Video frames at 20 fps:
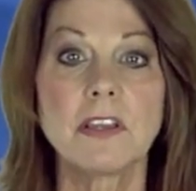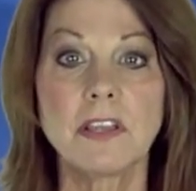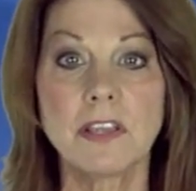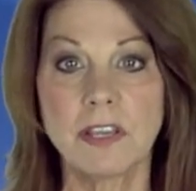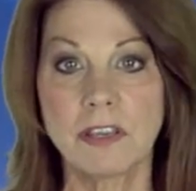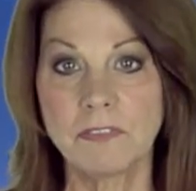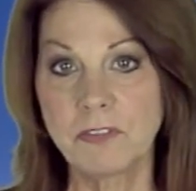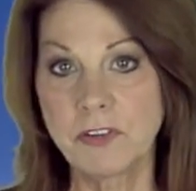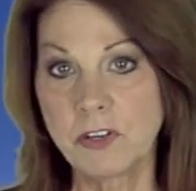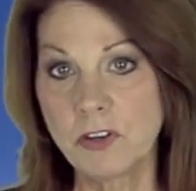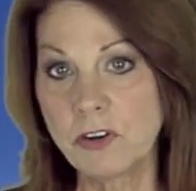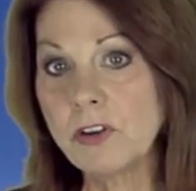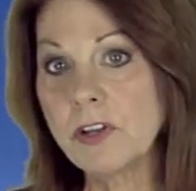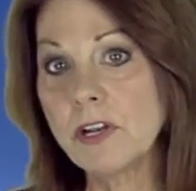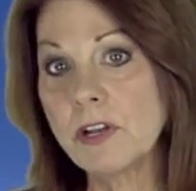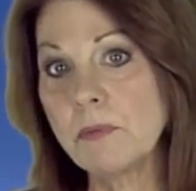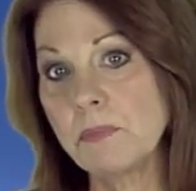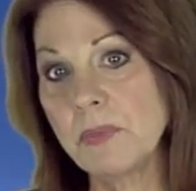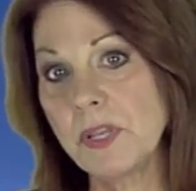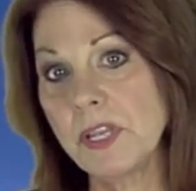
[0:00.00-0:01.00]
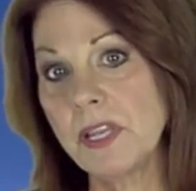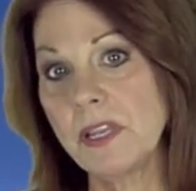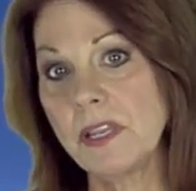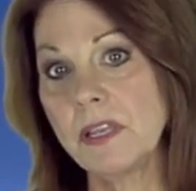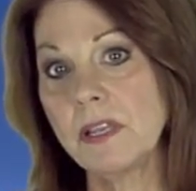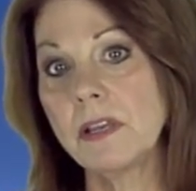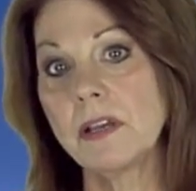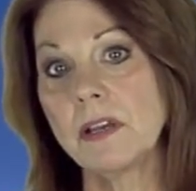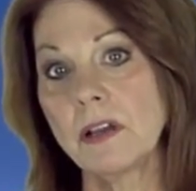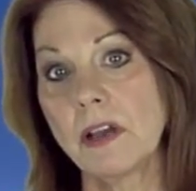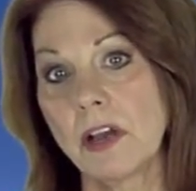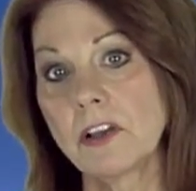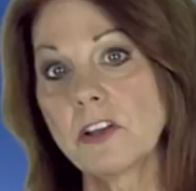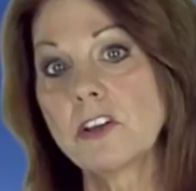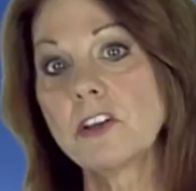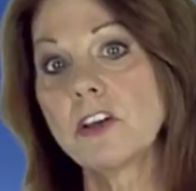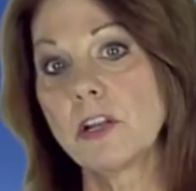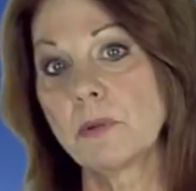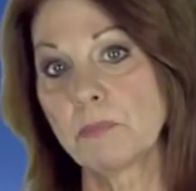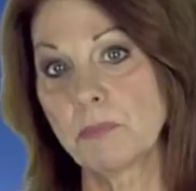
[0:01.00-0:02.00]
If you're going to be a
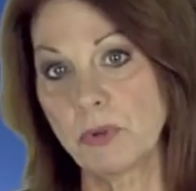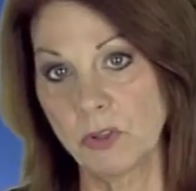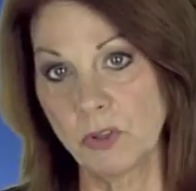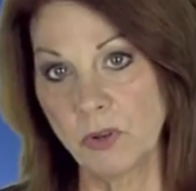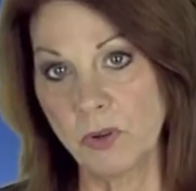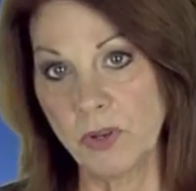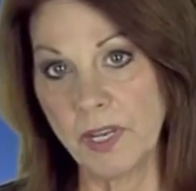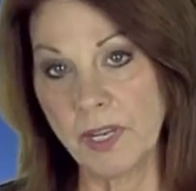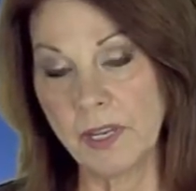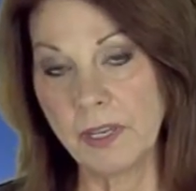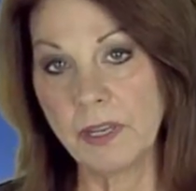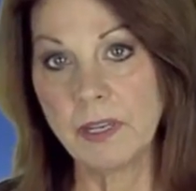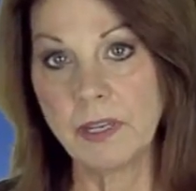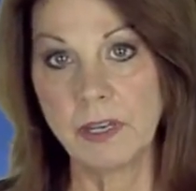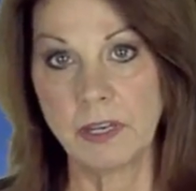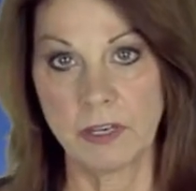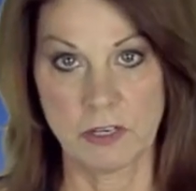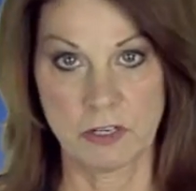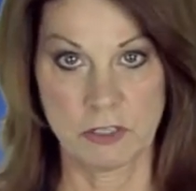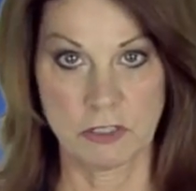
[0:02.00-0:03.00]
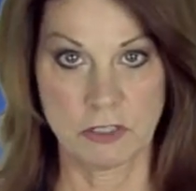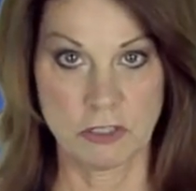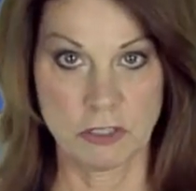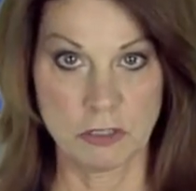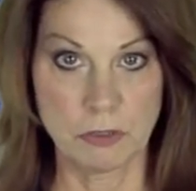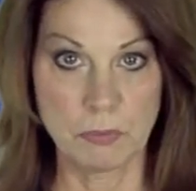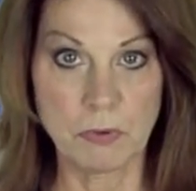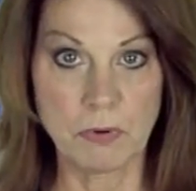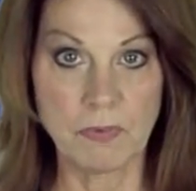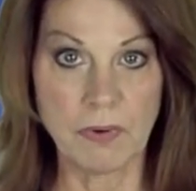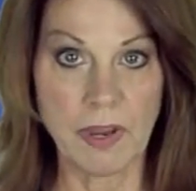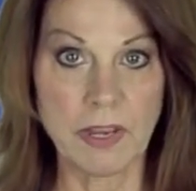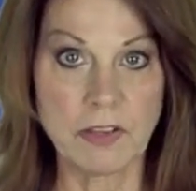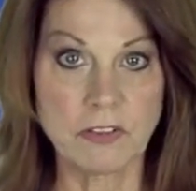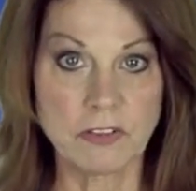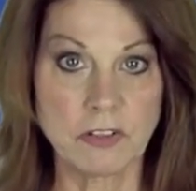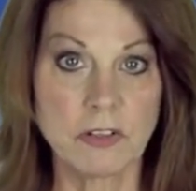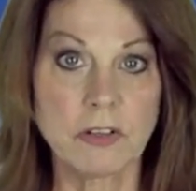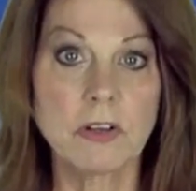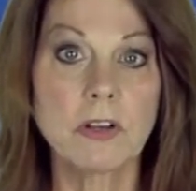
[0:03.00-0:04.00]
good employee, a good
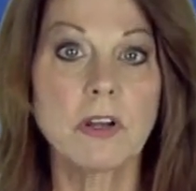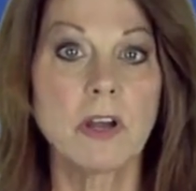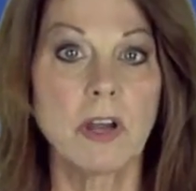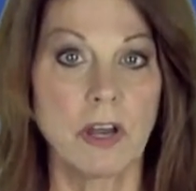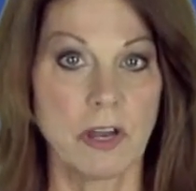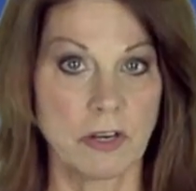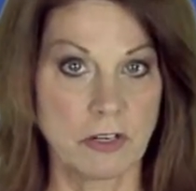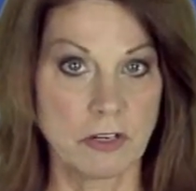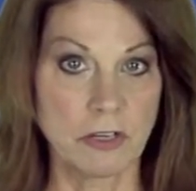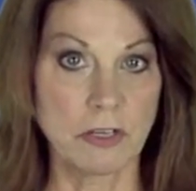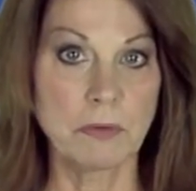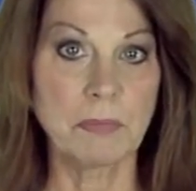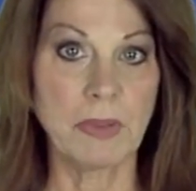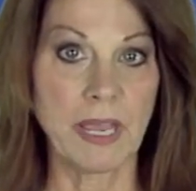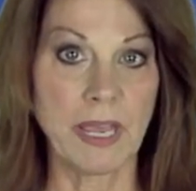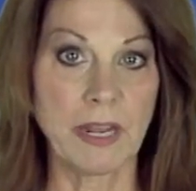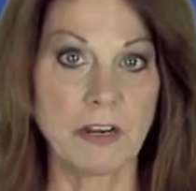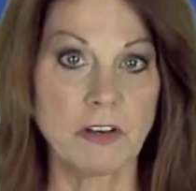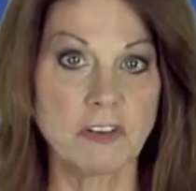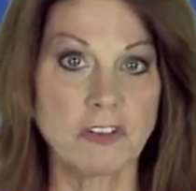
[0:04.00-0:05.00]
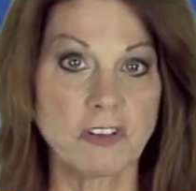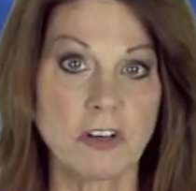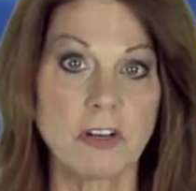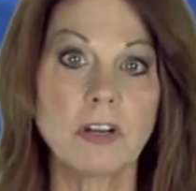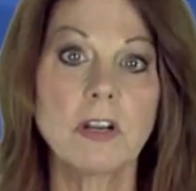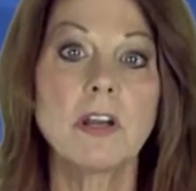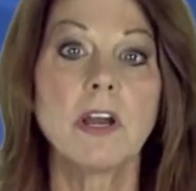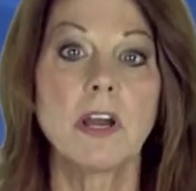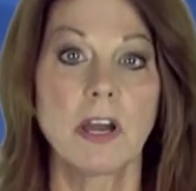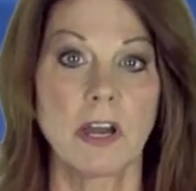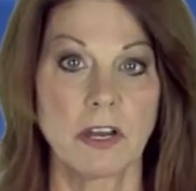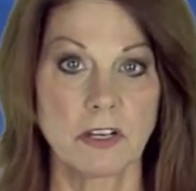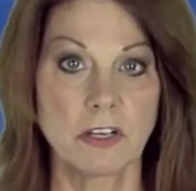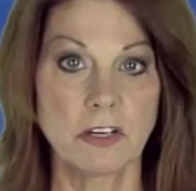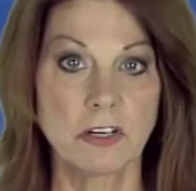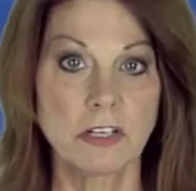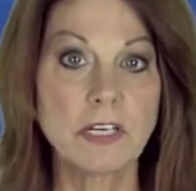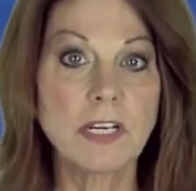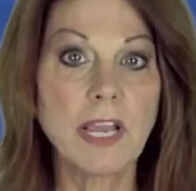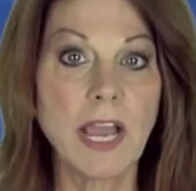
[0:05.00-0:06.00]
supervisor, a good manager, a
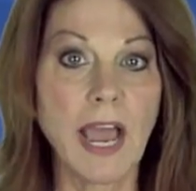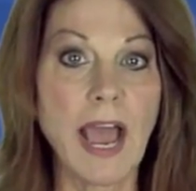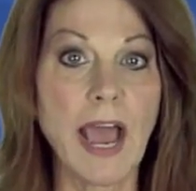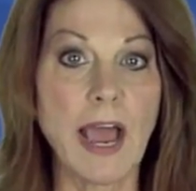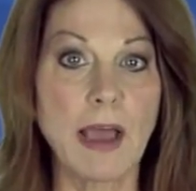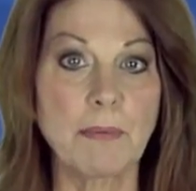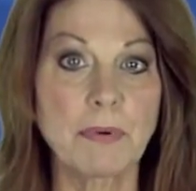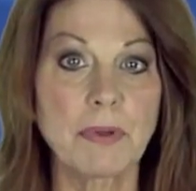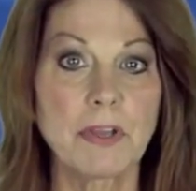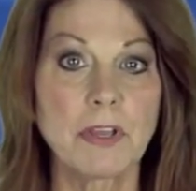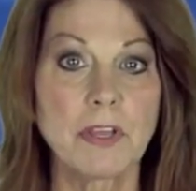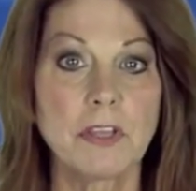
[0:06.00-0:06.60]
good cop,